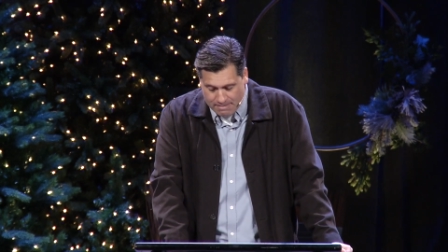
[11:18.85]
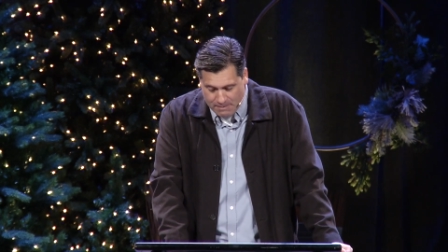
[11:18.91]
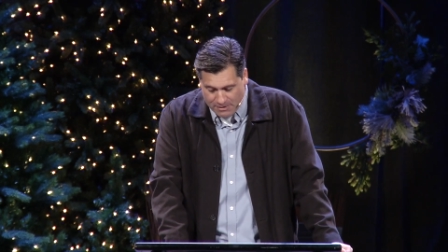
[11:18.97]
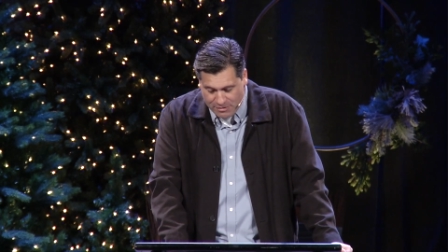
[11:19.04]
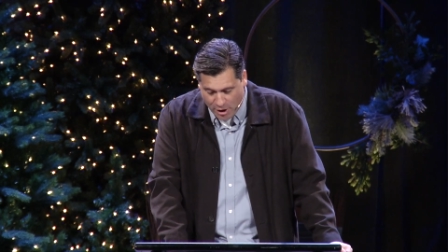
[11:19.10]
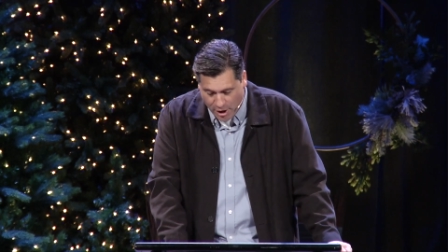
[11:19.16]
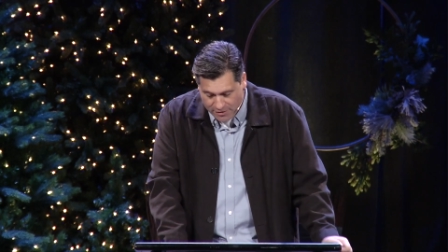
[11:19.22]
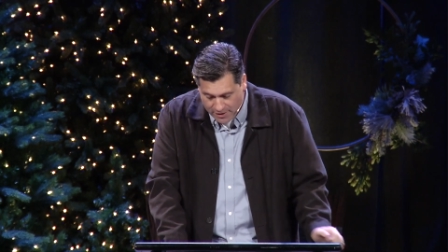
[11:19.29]
I
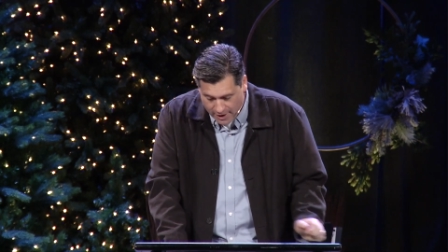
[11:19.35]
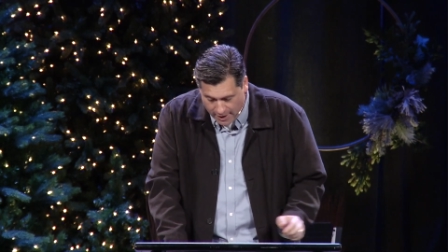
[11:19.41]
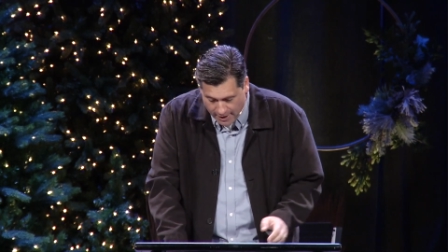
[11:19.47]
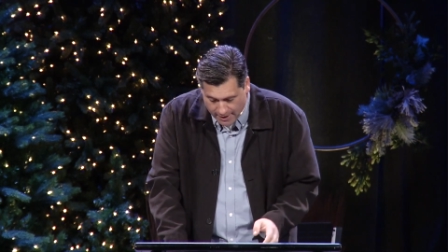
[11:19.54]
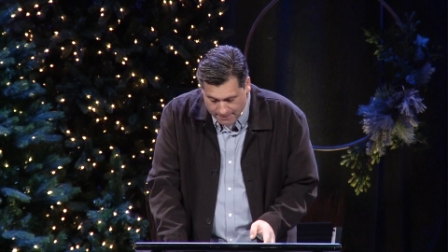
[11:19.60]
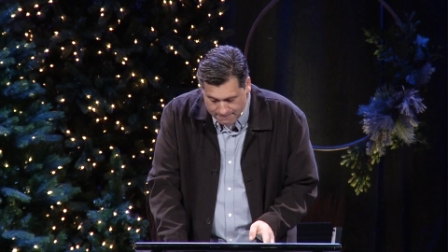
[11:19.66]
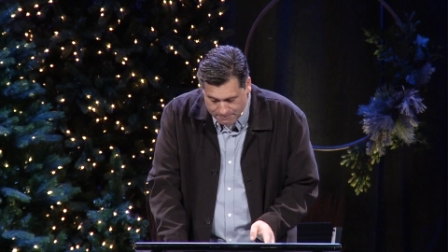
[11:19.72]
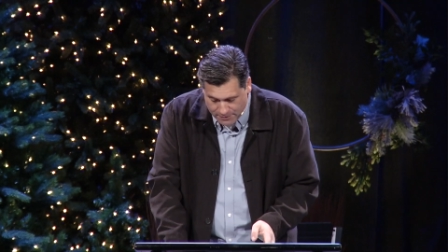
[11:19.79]
thought
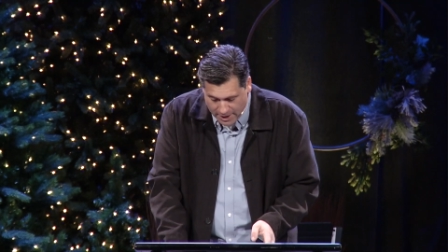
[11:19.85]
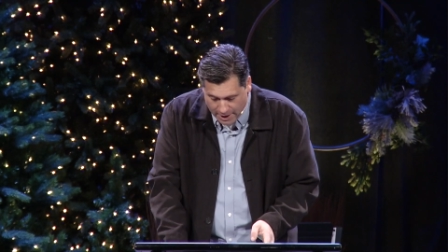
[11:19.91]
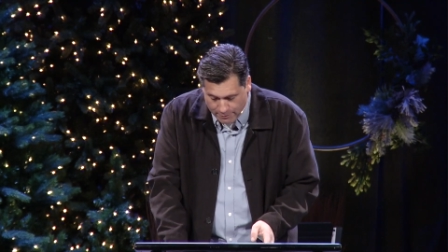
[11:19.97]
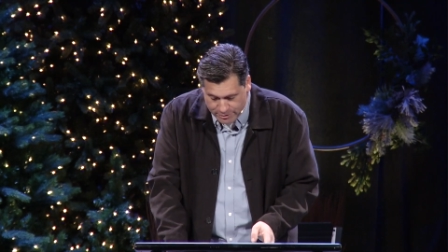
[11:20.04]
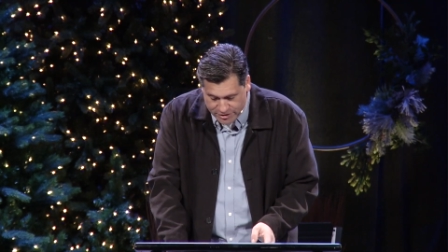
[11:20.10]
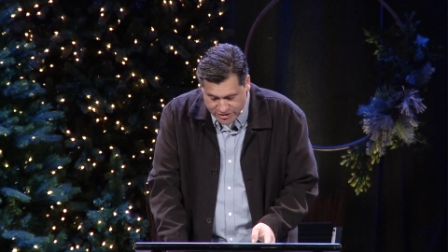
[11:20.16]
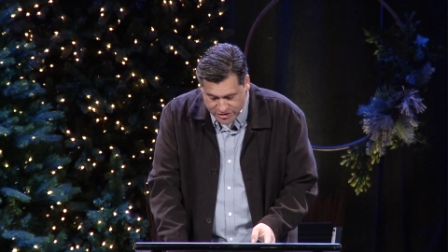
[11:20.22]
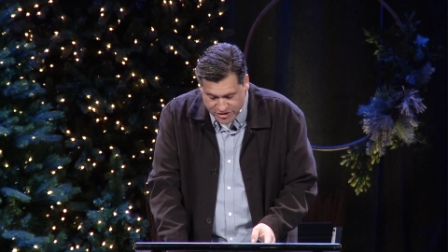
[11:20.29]
uh, that I
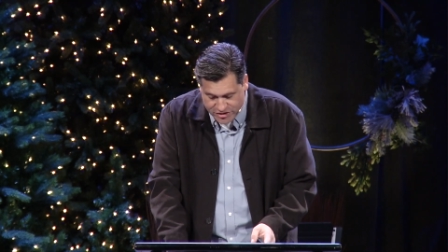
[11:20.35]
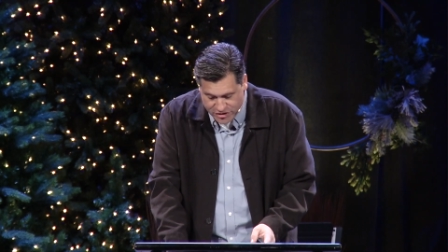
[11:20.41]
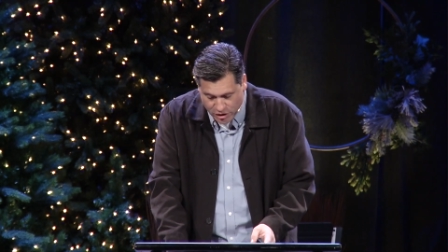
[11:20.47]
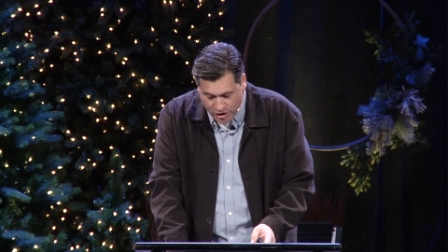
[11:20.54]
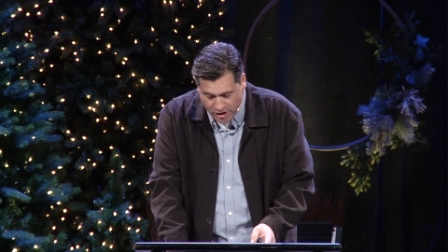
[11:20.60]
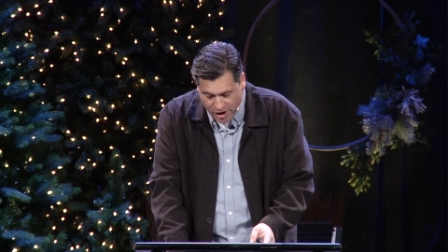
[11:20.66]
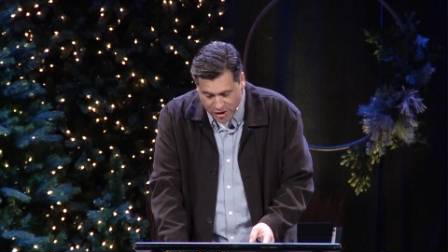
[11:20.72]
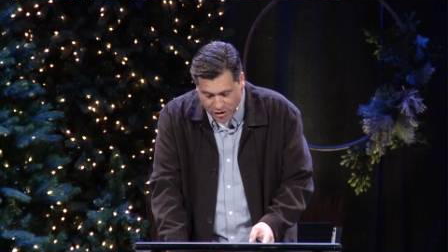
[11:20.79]
was to
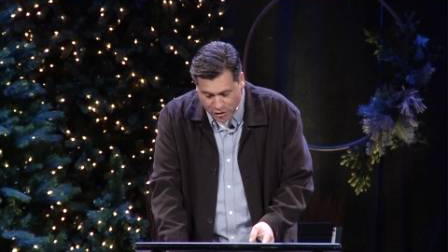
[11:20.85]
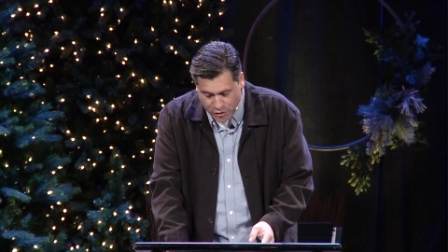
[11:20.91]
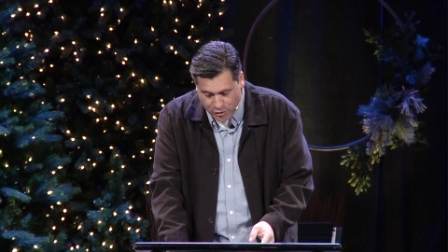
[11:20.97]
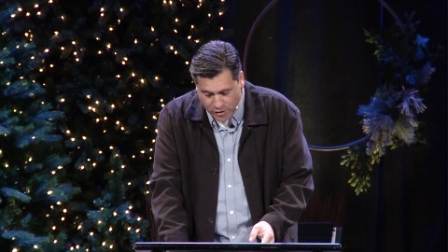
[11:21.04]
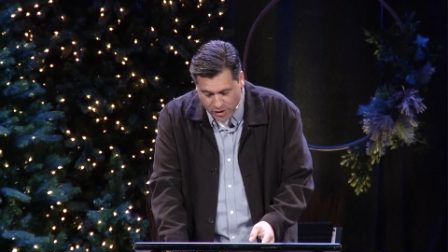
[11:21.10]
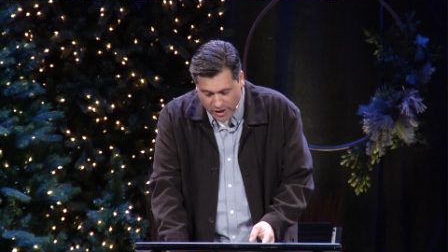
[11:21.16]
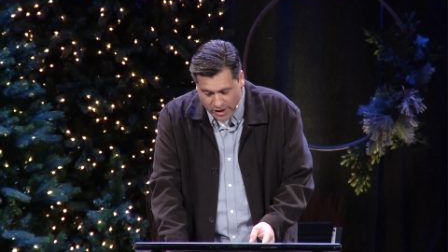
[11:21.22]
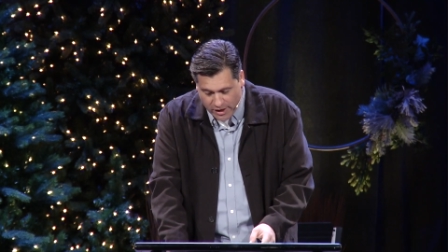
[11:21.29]
start a
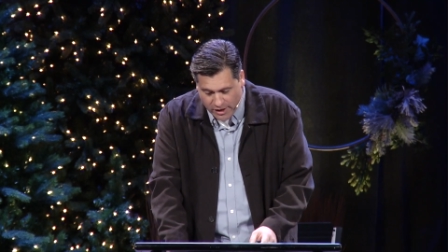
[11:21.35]
new